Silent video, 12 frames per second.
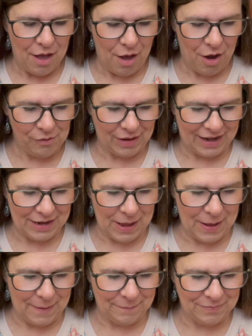All right,
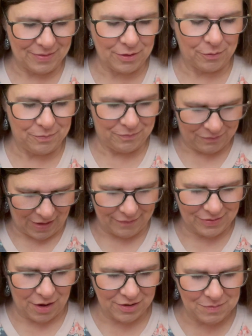so I've
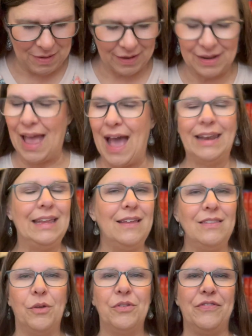talked about adding
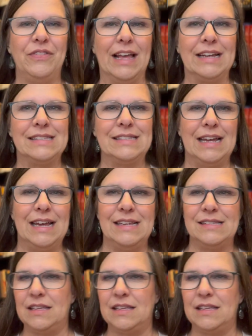in those flex days.